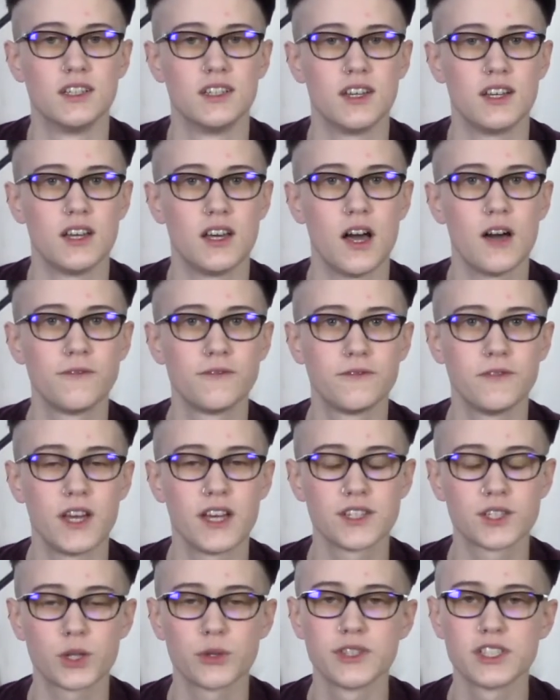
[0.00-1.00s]

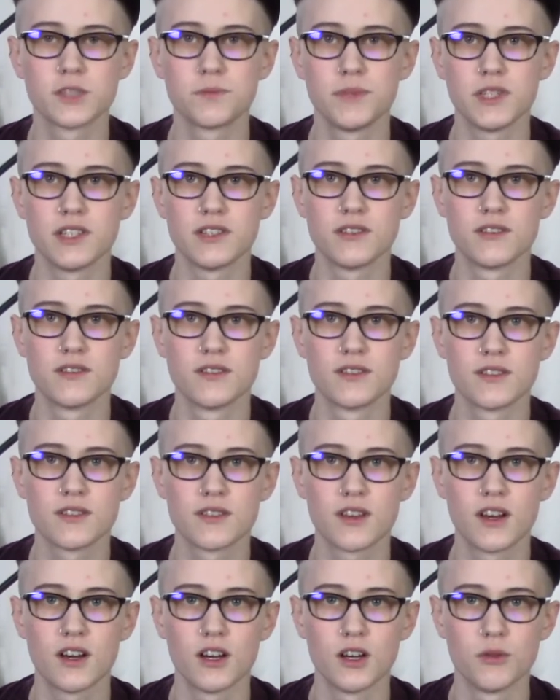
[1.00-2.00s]
has always been
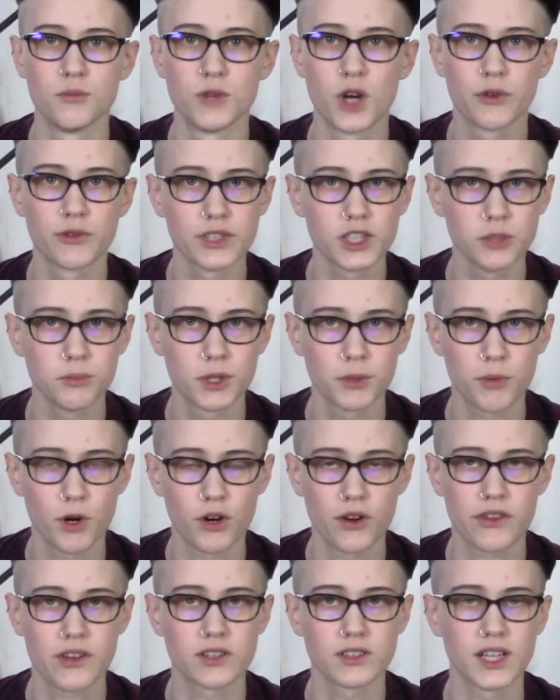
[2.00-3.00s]
a really big part
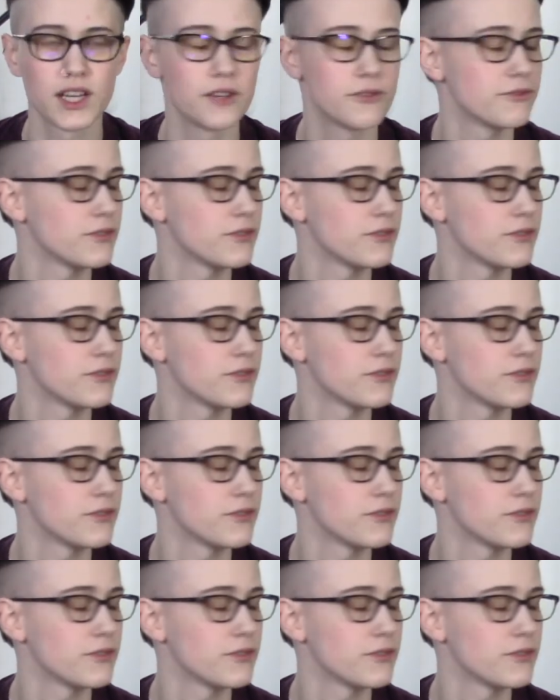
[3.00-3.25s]
of their life,